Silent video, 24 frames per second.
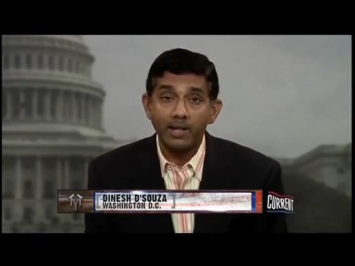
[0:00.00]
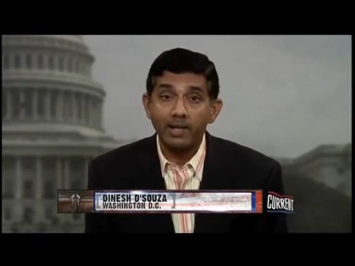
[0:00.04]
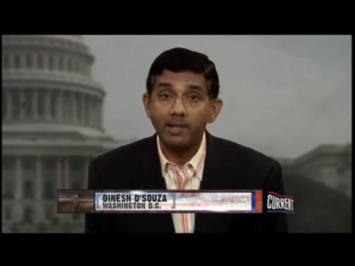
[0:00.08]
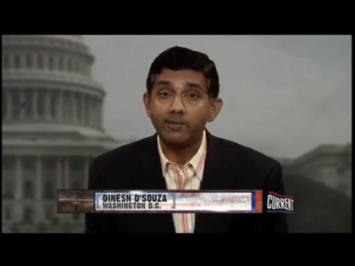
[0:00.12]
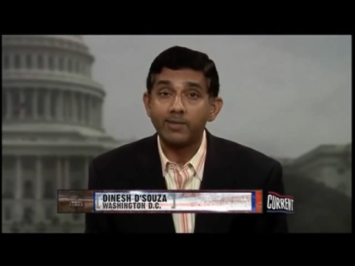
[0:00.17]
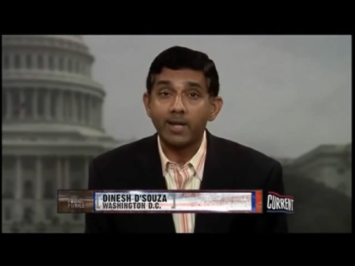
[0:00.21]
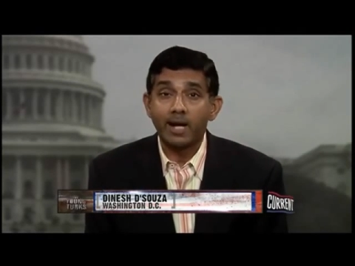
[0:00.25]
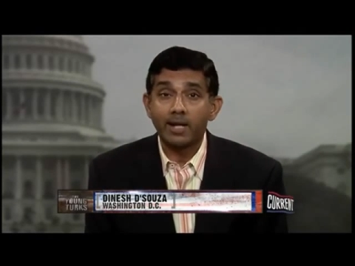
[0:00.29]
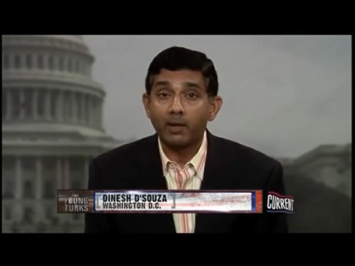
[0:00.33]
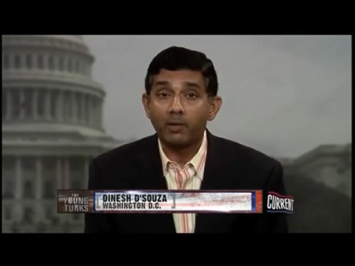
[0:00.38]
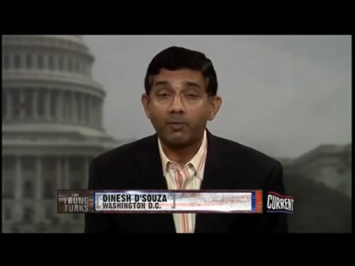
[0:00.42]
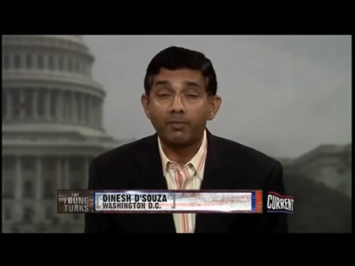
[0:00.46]
He's
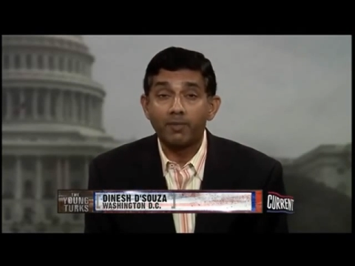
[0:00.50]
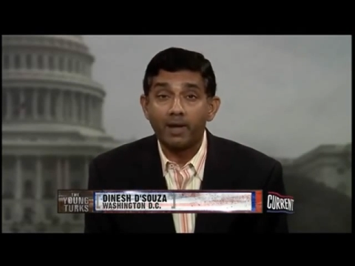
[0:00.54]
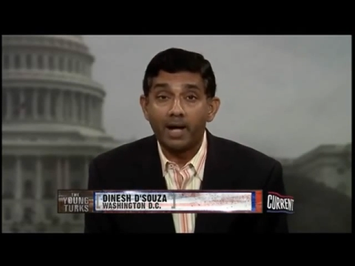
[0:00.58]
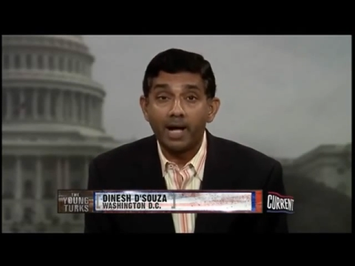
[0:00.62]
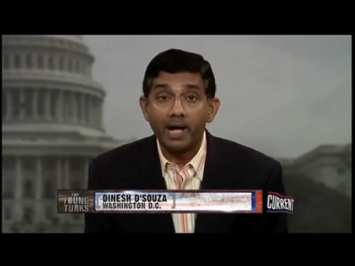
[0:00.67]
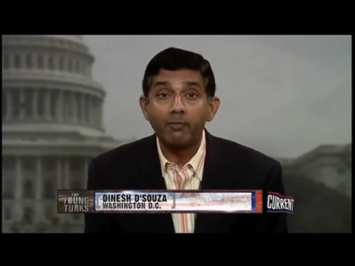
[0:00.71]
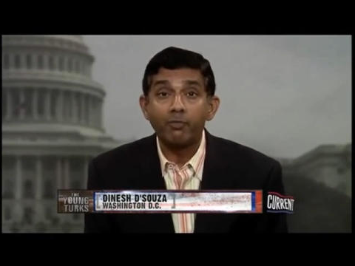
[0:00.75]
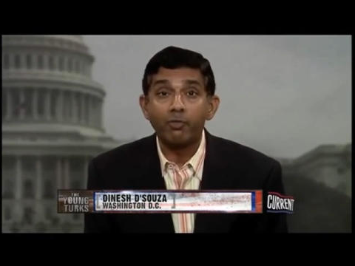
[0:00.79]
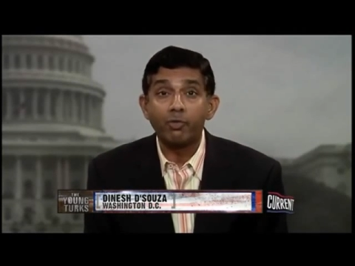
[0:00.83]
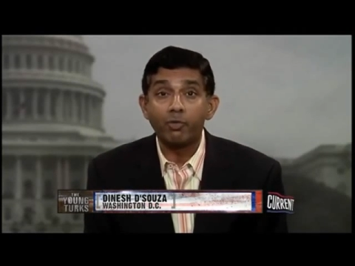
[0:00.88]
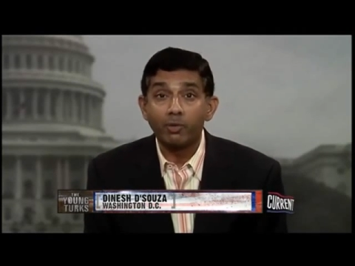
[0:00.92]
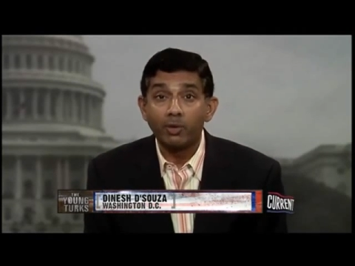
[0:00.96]
added
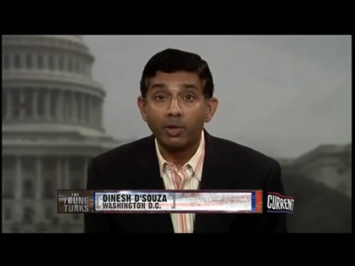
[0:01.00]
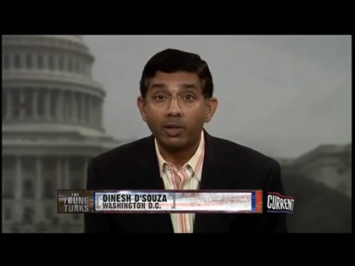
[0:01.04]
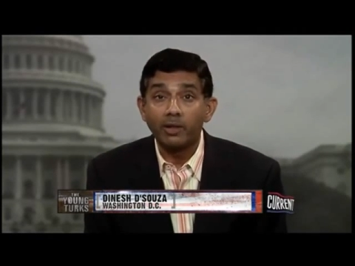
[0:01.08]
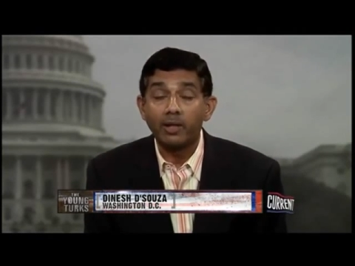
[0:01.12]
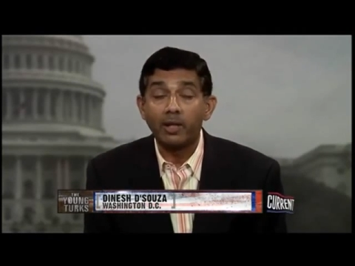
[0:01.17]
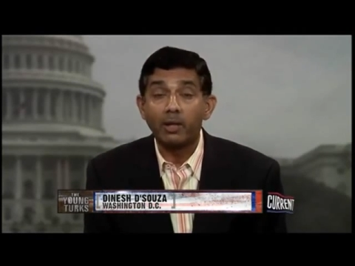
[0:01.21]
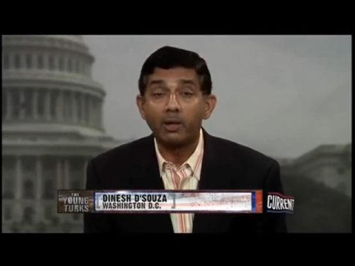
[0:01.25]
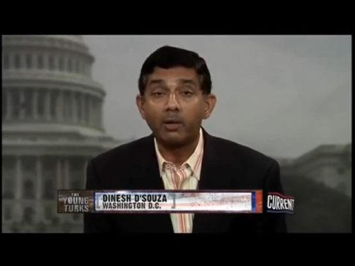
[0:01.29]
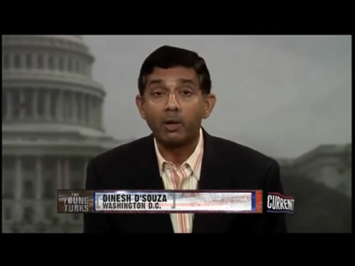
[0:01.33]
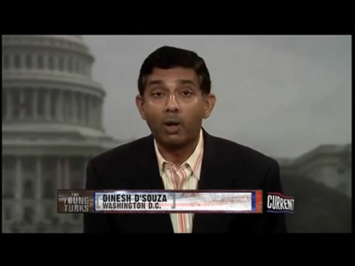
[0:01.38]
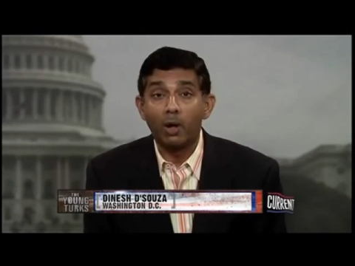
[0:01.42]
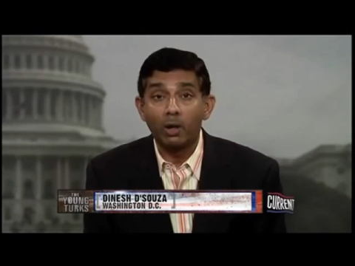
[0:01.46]
$5
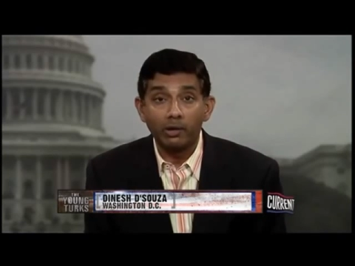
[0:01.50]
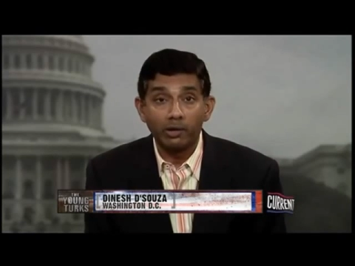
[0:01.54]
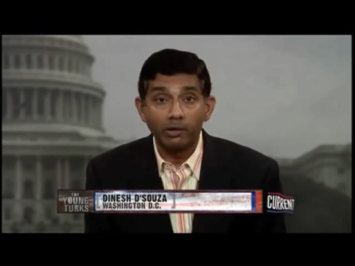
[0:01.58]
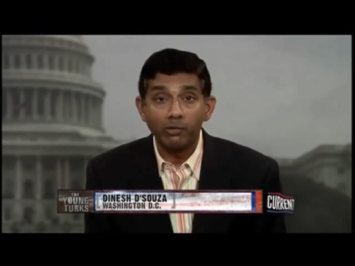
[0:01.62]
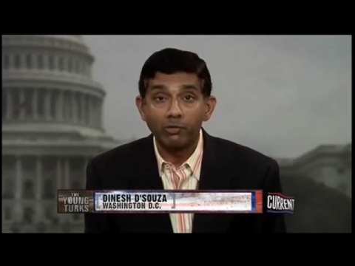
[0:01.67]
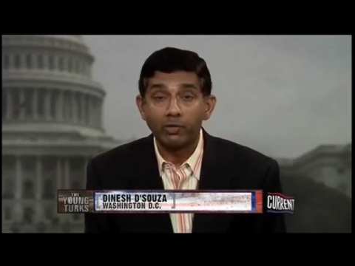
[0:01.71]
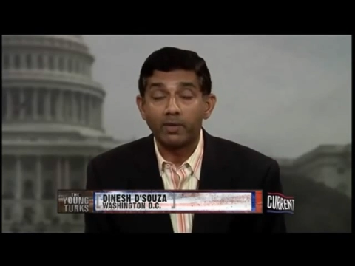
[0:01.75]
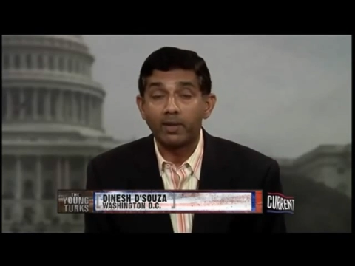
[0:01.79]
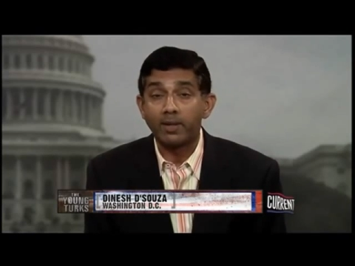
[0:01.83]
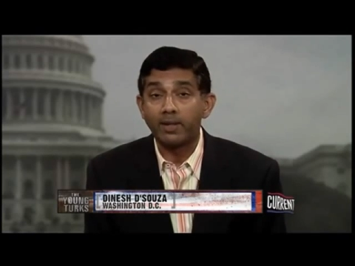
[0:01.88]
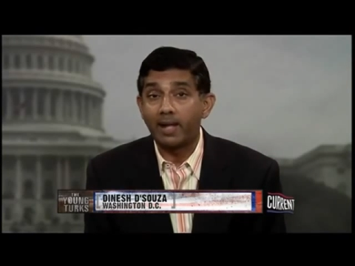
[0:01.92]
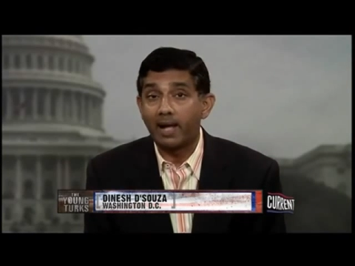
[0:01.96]
trillion
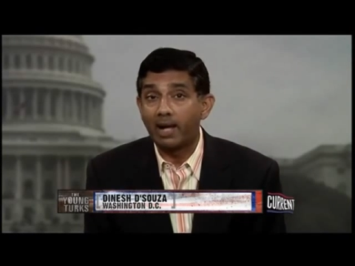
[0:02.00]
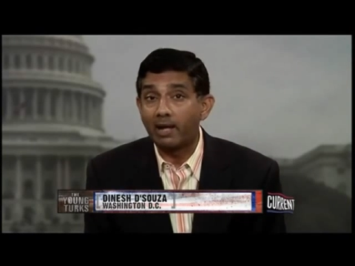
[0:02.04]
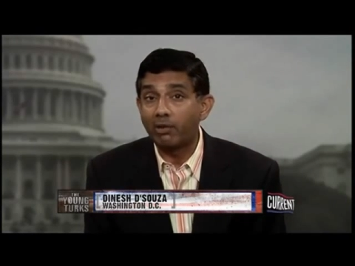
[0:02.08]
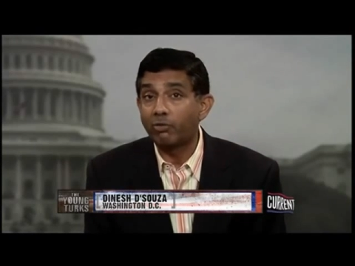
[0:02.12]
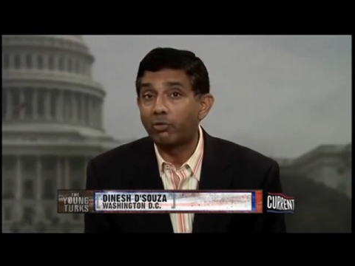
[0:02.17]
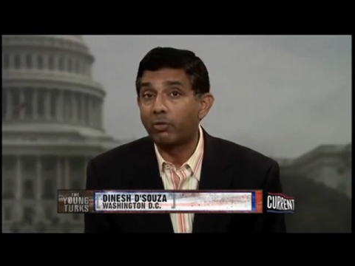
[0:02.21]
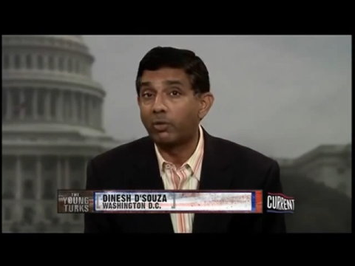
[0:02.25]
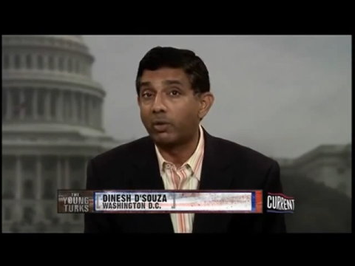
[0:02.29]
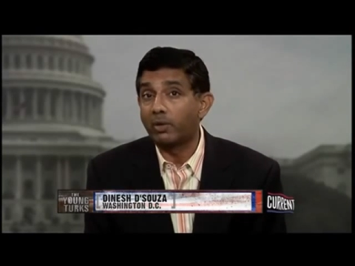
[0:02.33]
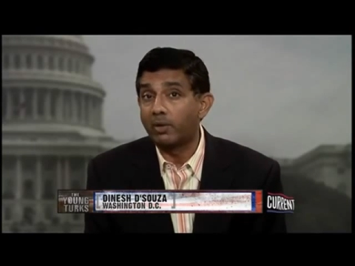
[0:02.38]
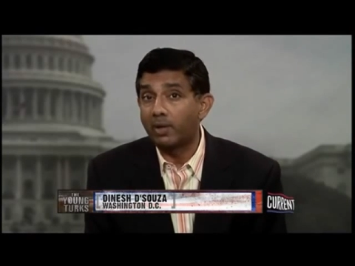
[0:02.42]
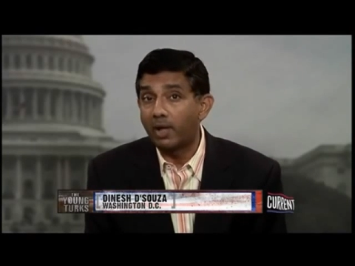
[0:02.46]
to the
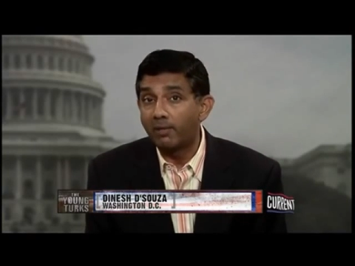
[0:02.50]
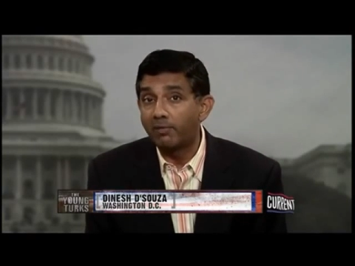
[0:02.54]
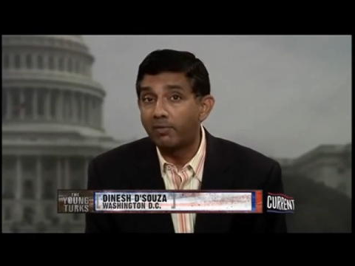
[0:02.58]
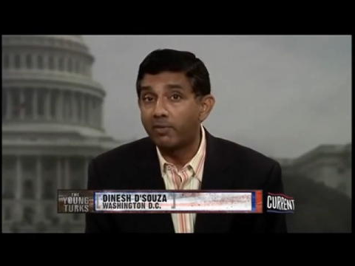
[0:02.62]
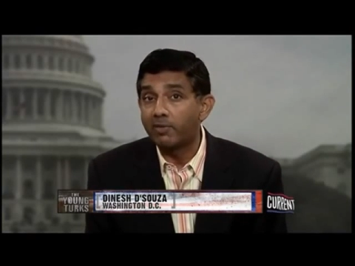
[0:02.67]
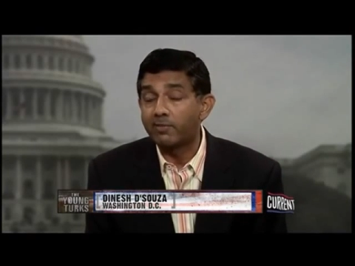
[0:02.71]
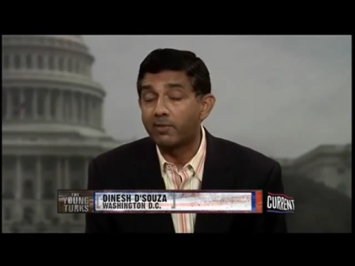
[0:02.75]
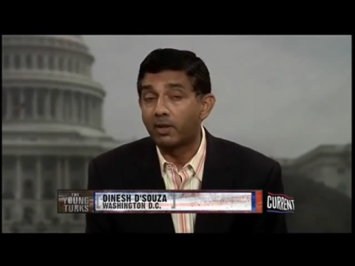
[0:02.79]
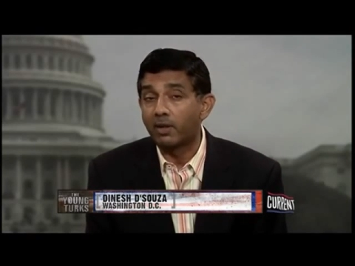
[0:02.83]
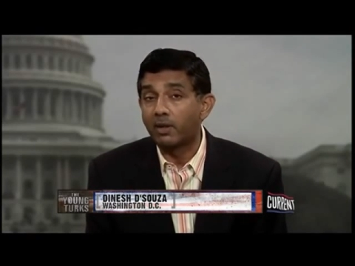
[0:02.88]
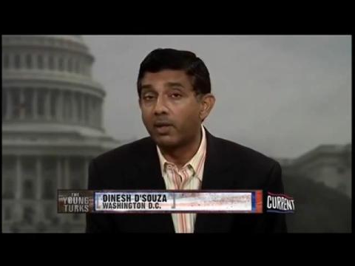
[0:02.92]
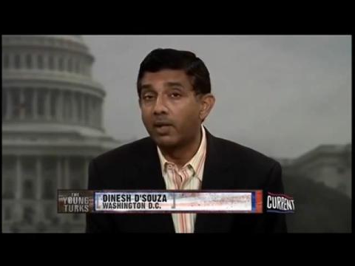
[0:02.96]
national
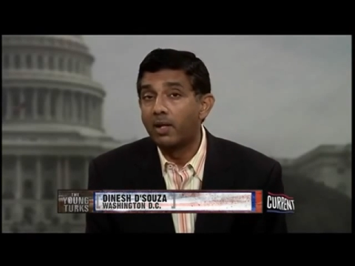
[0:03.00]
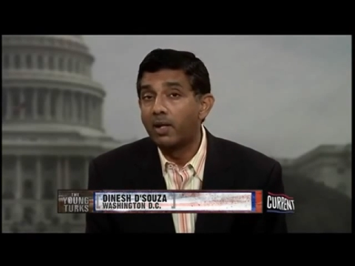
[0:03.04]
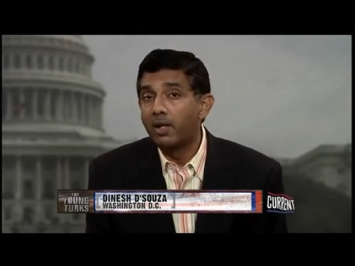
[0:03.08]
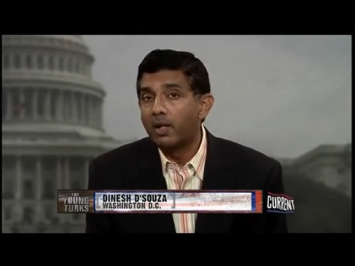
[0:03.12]
deficit.